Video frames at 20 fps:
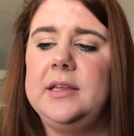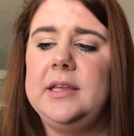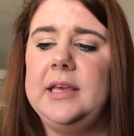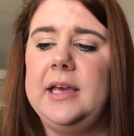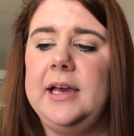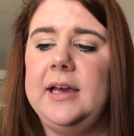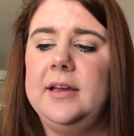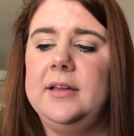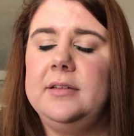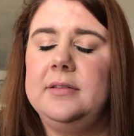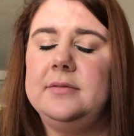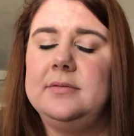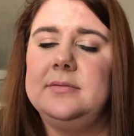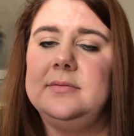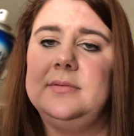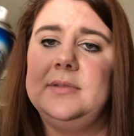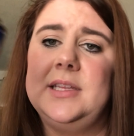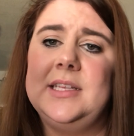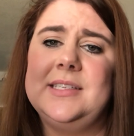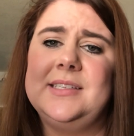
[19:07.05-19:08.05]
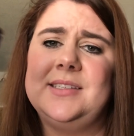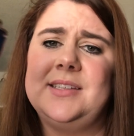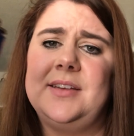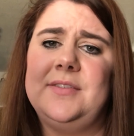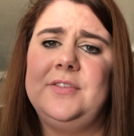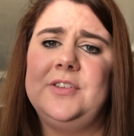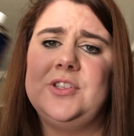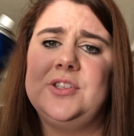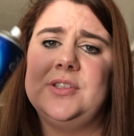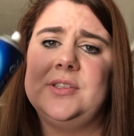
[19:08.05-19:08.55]
Yeah, this
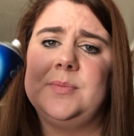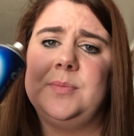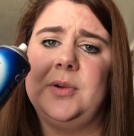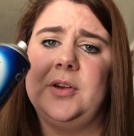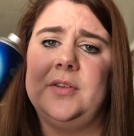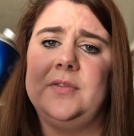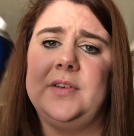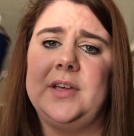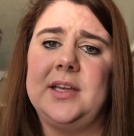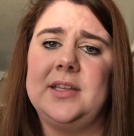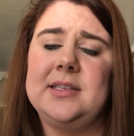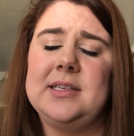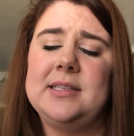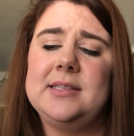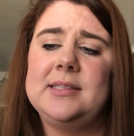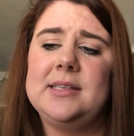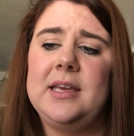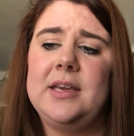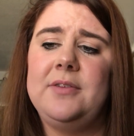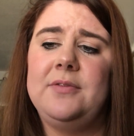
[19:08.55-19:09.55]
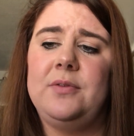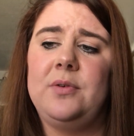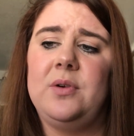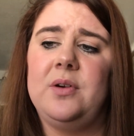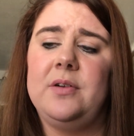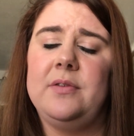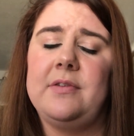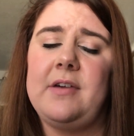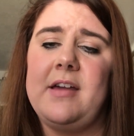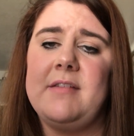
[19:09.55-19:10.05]
stuff is just perfect. It's like $4
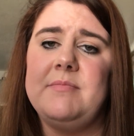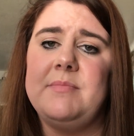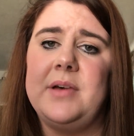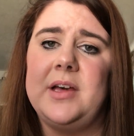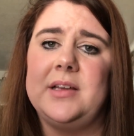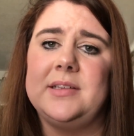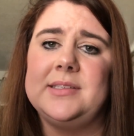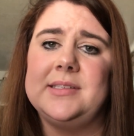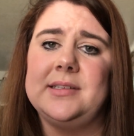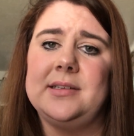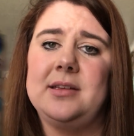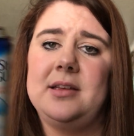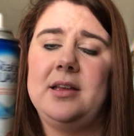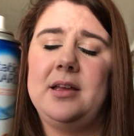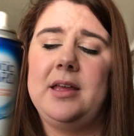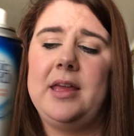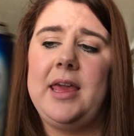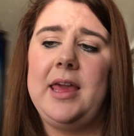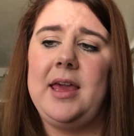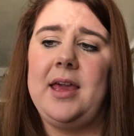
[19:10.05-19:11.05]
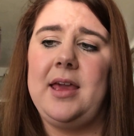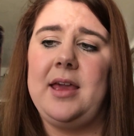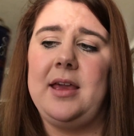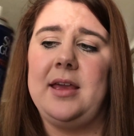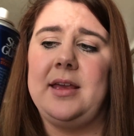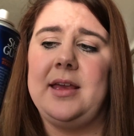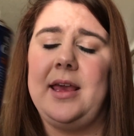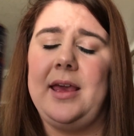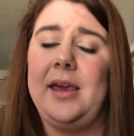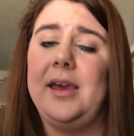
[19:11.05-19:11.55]
or $5
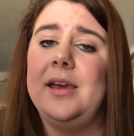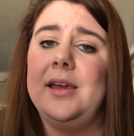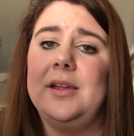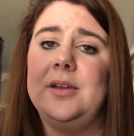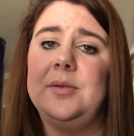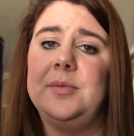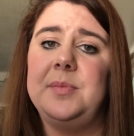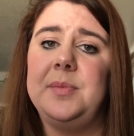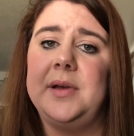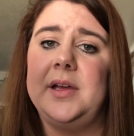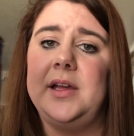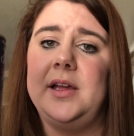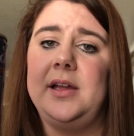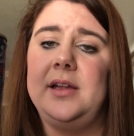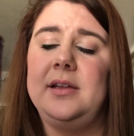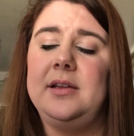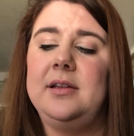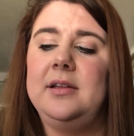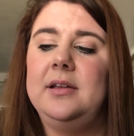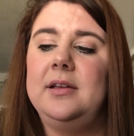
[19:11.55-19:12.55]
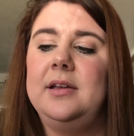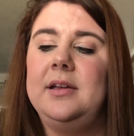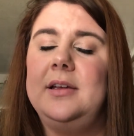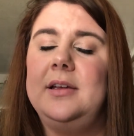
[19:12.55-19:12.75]
a can, but